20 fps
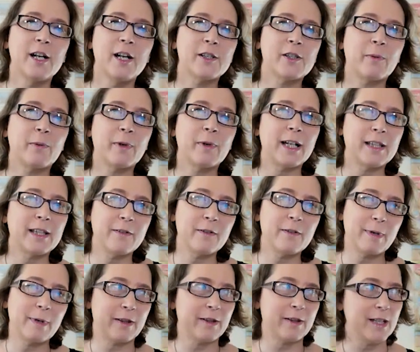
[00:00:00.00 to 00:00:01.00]
So what I loved
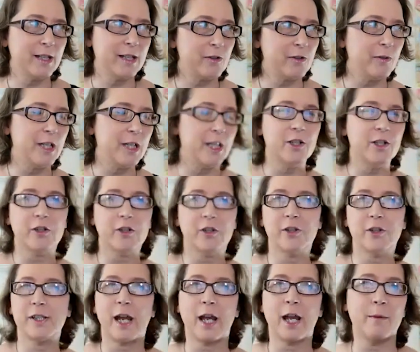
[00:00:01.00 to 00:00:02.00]
about these two
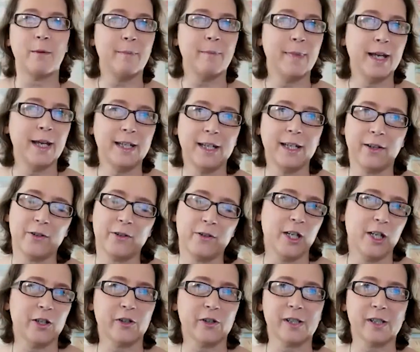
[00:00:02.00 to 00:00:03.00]
teachers and many other
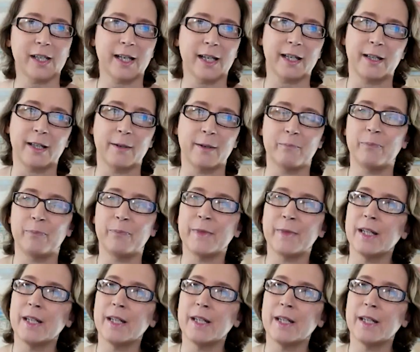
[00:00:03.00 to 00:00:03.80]
teachers like them